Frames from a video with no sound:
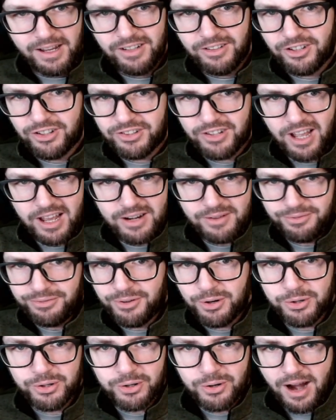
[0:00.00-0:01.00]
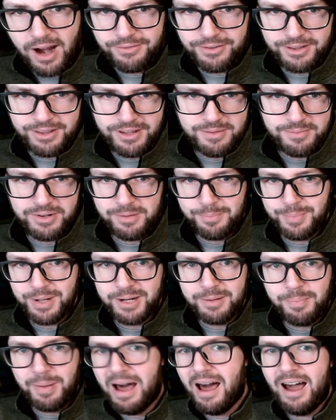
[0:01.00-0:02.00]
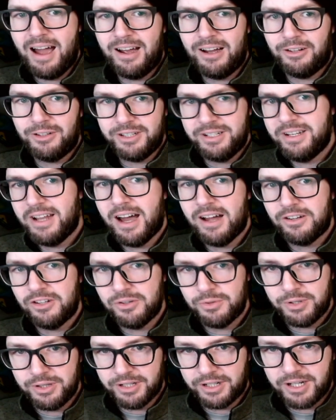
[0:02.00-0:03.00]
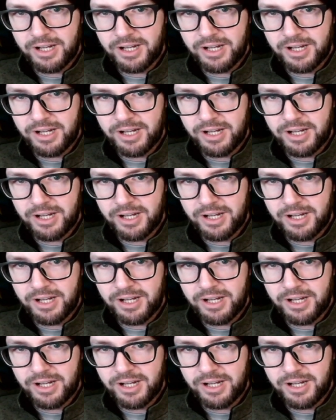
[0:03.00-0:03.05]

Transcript: just kind of photographing them in a big pile and not doing the